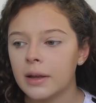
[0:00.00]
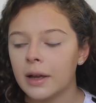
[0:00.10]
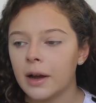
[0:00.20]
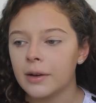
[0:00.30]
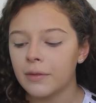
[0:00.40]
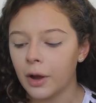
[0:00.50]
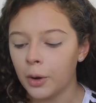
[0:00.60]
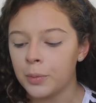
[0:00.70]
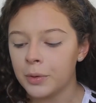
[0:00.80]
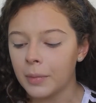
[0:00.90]
It kind of like
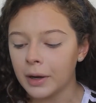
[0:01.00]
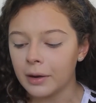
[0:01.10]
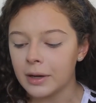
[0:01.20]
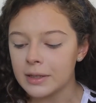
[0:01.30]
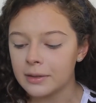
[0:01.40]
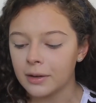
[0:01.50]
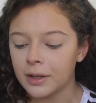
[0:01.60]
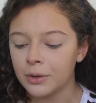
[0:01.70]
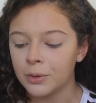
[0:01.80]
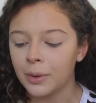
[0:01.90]
opened my eyes,
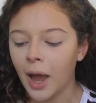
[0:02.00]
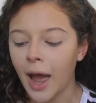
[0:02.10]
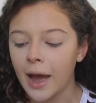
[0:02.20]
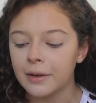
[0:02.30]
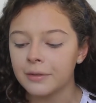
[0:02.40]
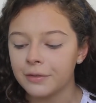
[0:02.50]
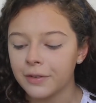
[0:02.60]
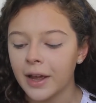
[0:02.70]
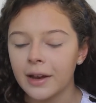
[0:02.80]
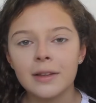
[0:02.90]
like you can
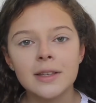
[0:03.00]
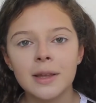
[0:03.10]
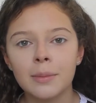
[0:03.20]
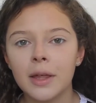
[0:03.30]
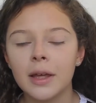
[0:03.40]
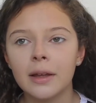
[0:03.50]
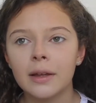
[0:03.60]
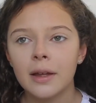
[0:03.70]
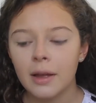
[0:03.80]
fail at something,